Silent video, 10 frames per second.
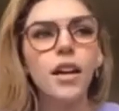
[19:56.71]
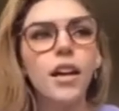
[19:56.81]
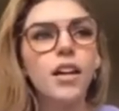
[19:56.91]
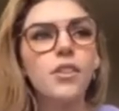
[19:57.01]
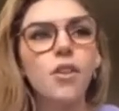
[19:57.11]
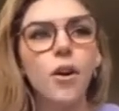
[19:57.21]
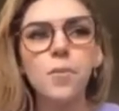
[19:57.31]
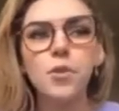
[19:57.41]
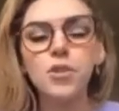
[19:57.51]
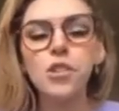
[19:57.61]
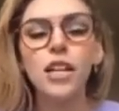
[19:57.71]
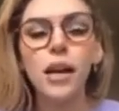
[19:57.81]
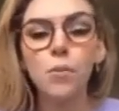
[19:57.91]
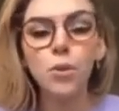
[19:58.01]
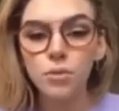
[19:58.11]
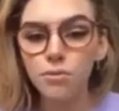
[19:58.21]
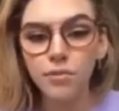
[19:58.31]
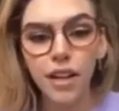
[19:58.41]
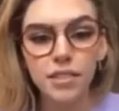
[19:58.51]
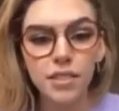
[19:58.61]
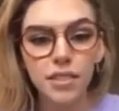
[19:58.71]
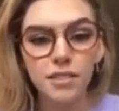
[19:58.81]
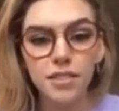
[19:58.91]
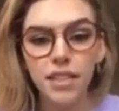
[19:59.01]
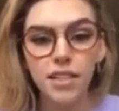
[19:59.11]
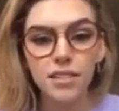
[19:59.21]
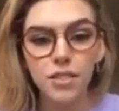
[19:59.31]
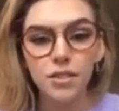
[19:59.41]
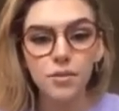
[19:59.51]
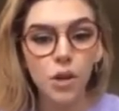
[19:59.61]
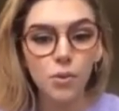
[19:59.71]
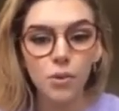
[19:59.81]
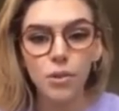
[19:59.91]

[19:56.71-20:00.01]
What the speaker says: Mm-hmm. So I'm Valentine's days to go through.